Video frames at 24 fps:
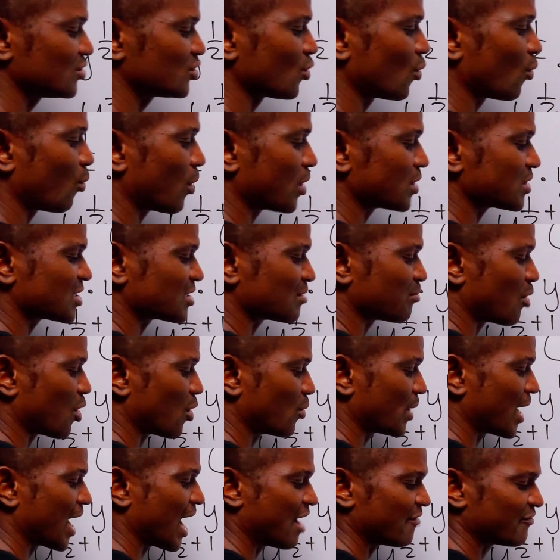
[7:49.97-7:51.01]
So once
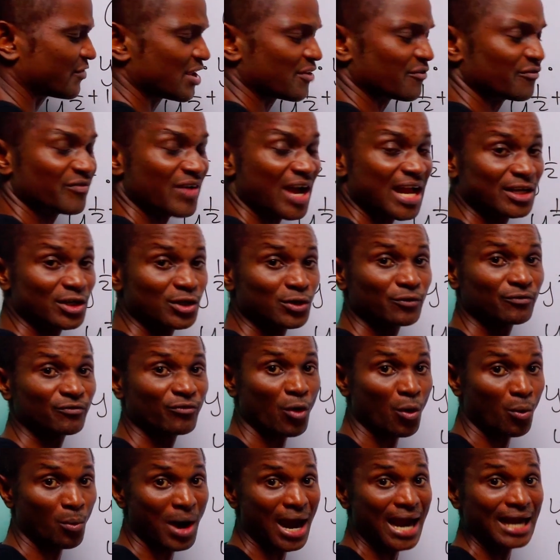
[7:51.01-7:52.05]
more, we have a value
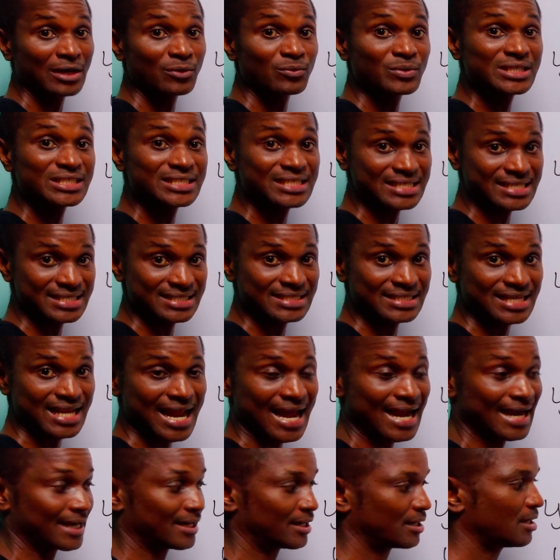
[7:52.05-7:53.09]
for y, which is
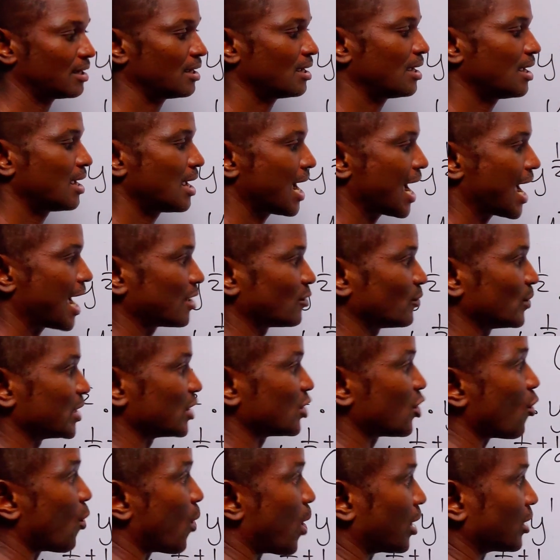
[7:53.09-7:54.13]
9. And
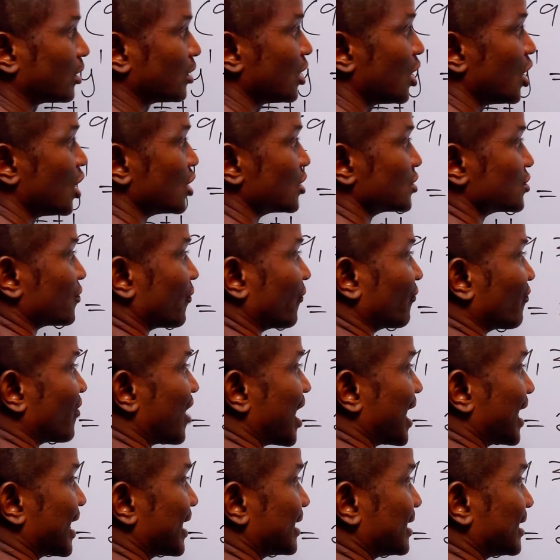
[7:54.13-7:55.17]
we go on to
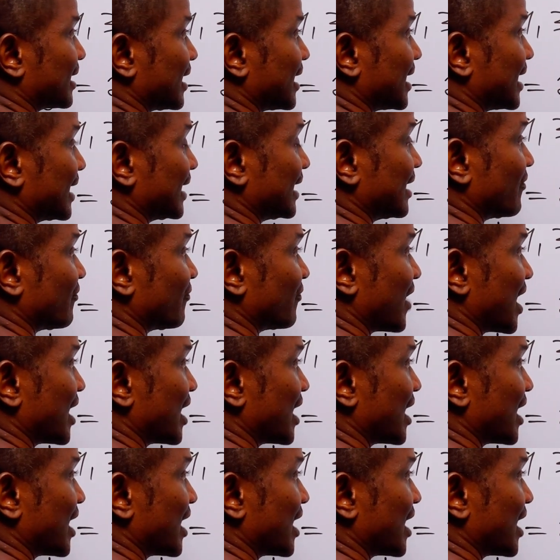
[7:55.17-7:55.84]
find the